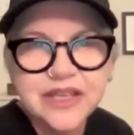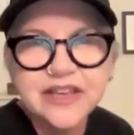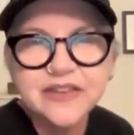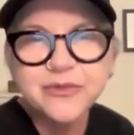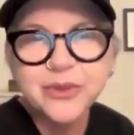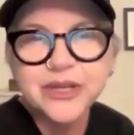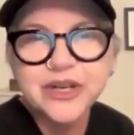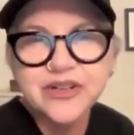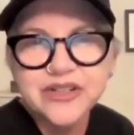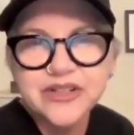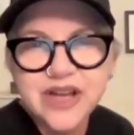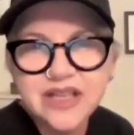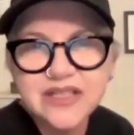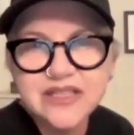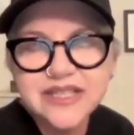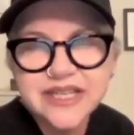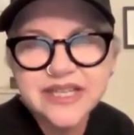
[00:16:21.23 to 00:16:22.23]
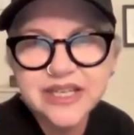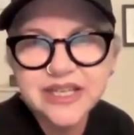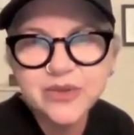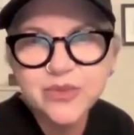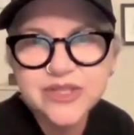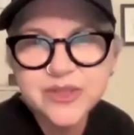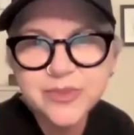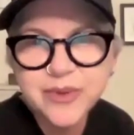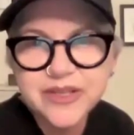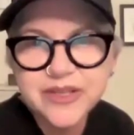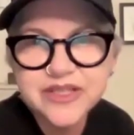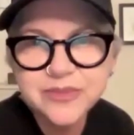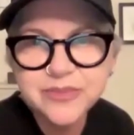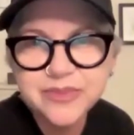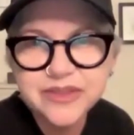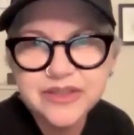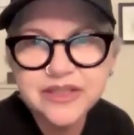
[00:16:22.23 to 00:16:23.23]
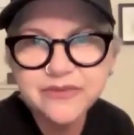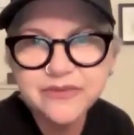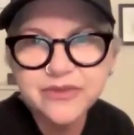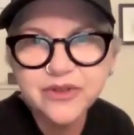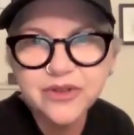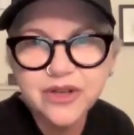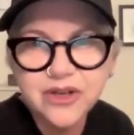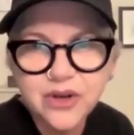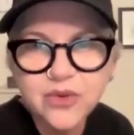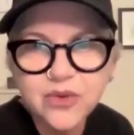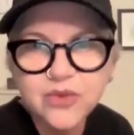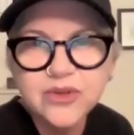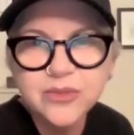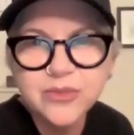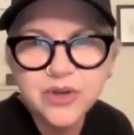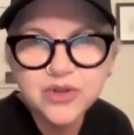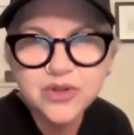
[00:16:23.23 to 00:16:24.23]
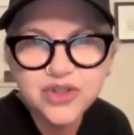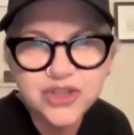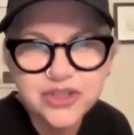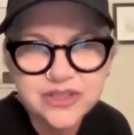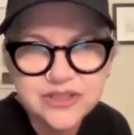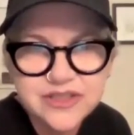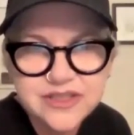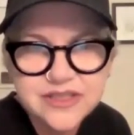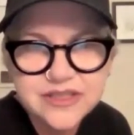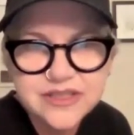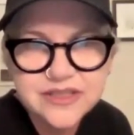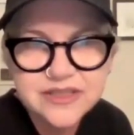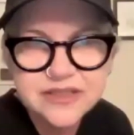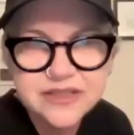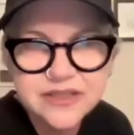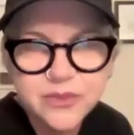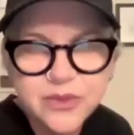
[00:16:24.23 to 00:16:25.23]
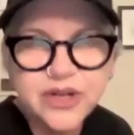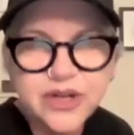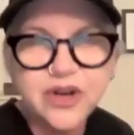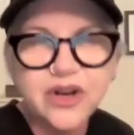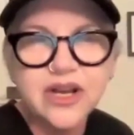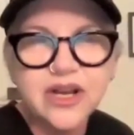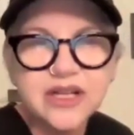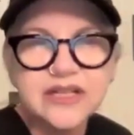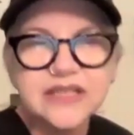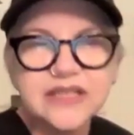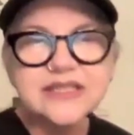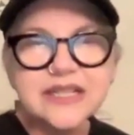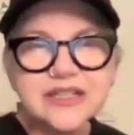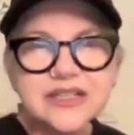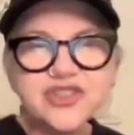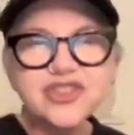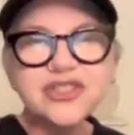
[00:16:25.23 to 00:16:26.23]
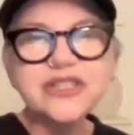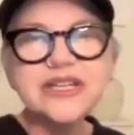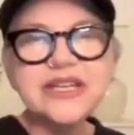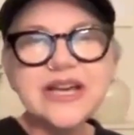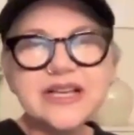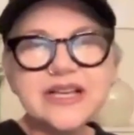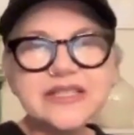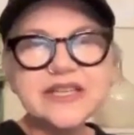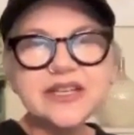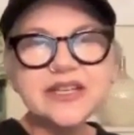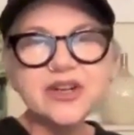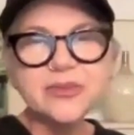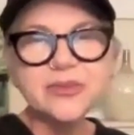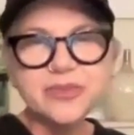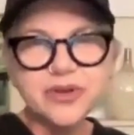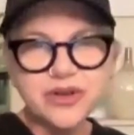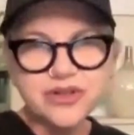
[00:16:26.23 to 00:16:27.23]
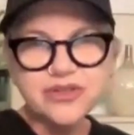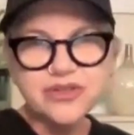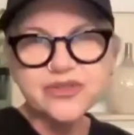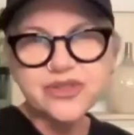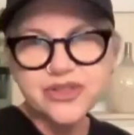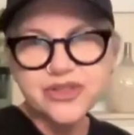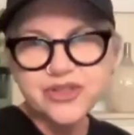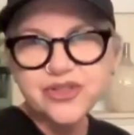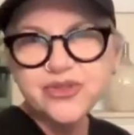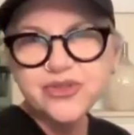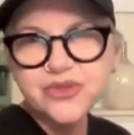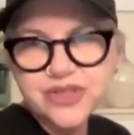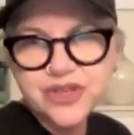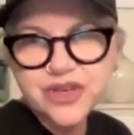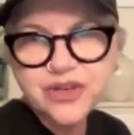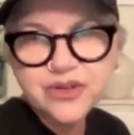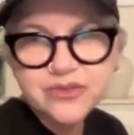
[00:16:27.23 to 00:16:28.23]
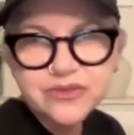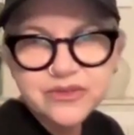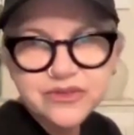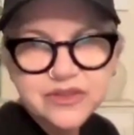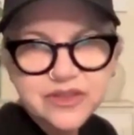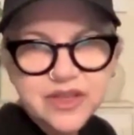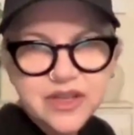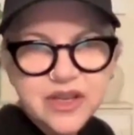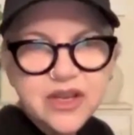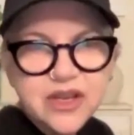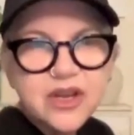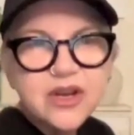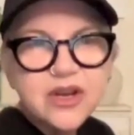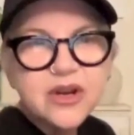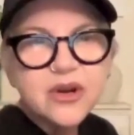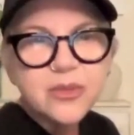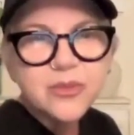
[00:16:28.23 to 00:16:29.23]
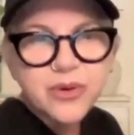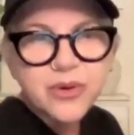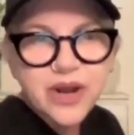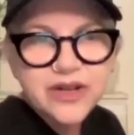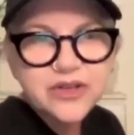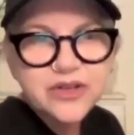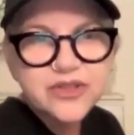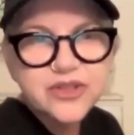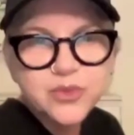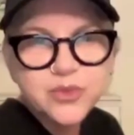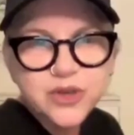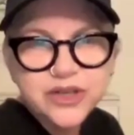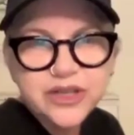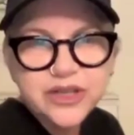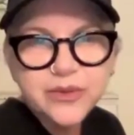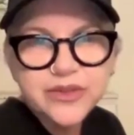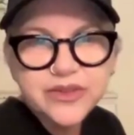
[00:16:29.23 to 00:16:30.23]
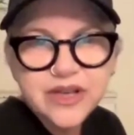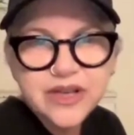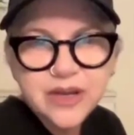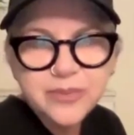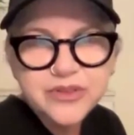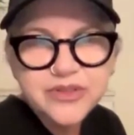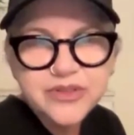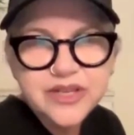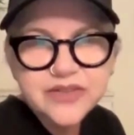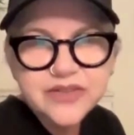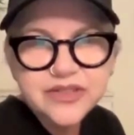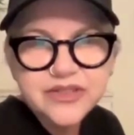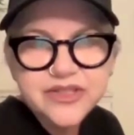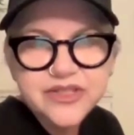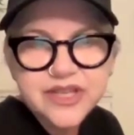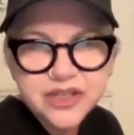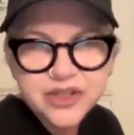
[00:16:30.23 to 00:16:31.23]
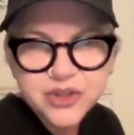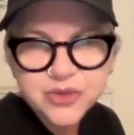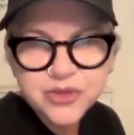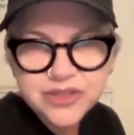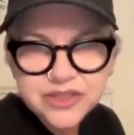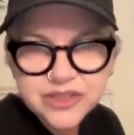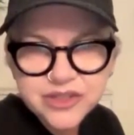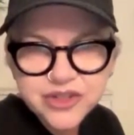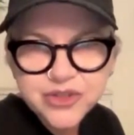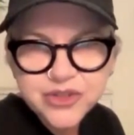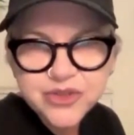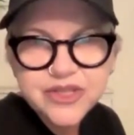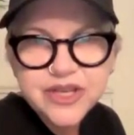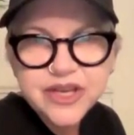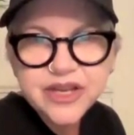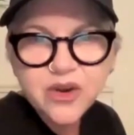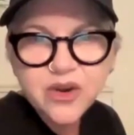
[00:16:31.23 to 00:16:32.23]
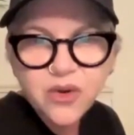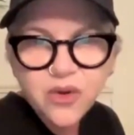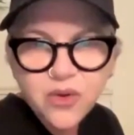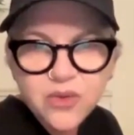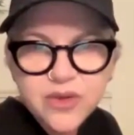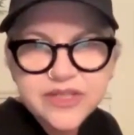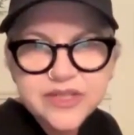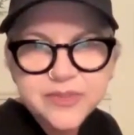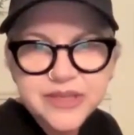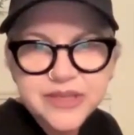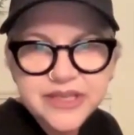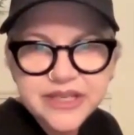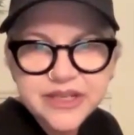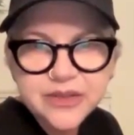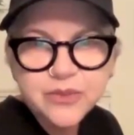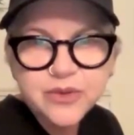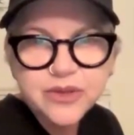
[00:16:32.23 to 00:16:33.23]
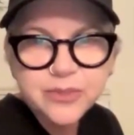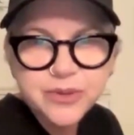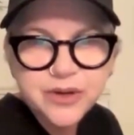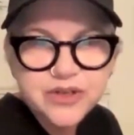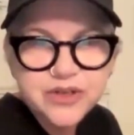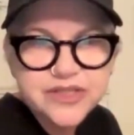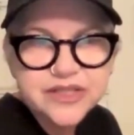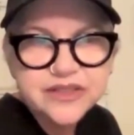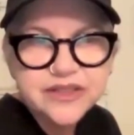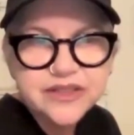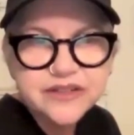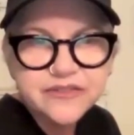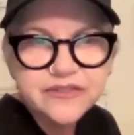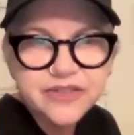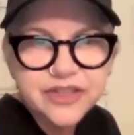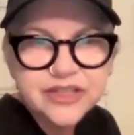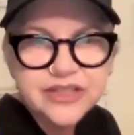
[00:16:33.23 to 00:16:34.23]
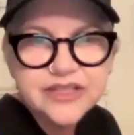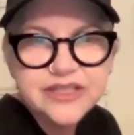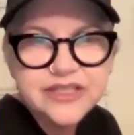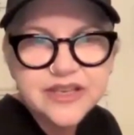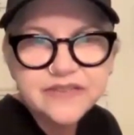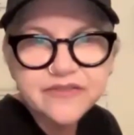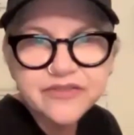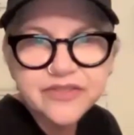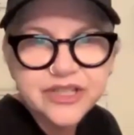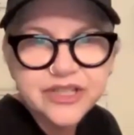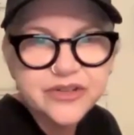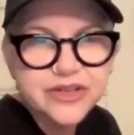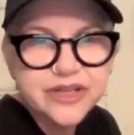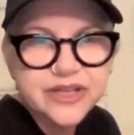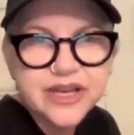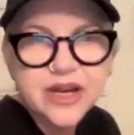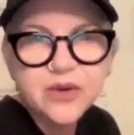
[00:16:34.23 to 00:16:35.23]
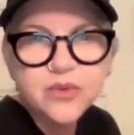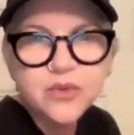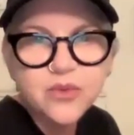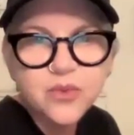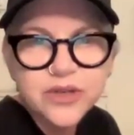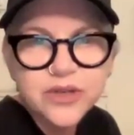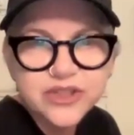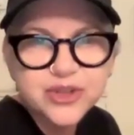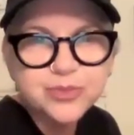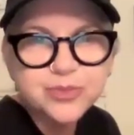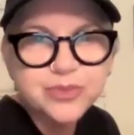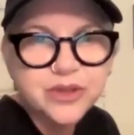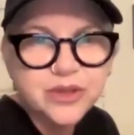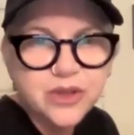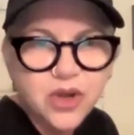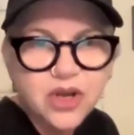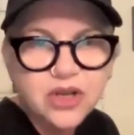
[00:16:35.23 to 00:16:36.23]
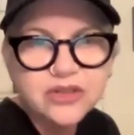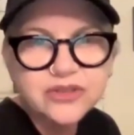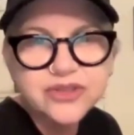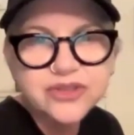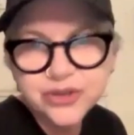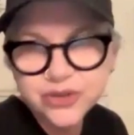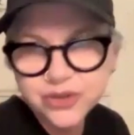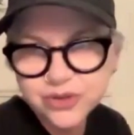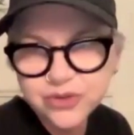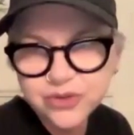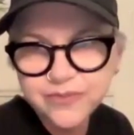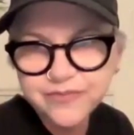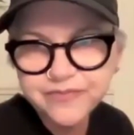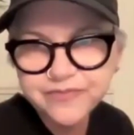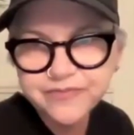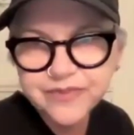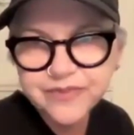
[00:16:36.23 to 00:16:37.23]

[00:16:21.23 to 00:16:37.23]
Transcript: If we are not taking responsibility for our own emotions, we are unintentionally asking our partners to do so. Prior to working with couples on their sexual issues, I always begin with parsing their feelings and figuring out which belong to whom.